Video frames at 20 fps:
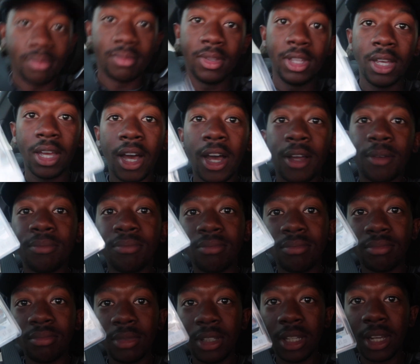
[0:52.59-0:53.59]
He
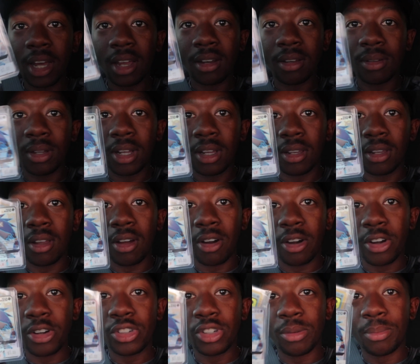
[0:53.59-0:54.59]
got a
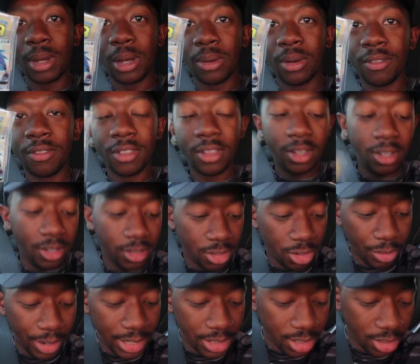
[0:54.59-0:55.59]
large amount of things.
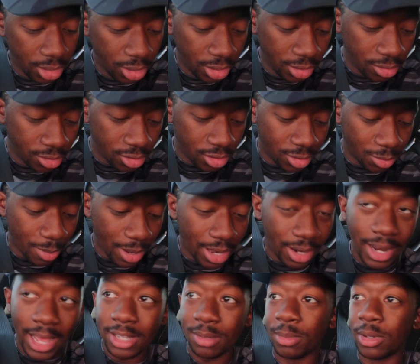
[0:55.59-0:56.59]
Granted, you didn't
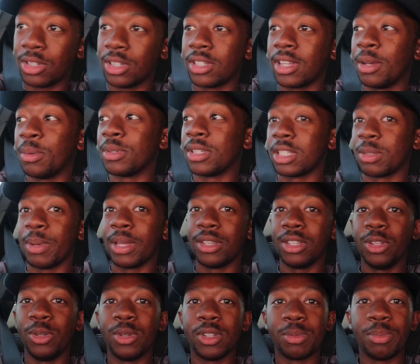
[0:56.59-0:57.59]
spend as much as I was
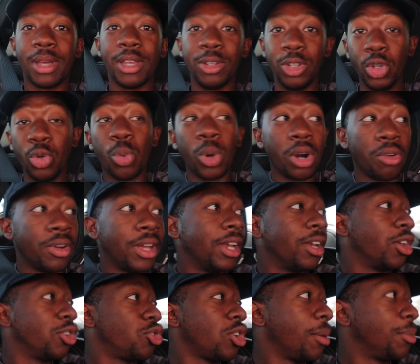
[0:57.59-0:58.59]
expecting you to spend. You were ready
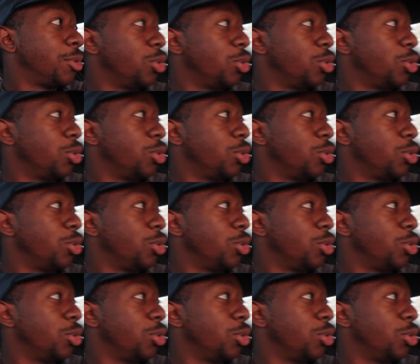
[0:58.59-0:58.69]
to drop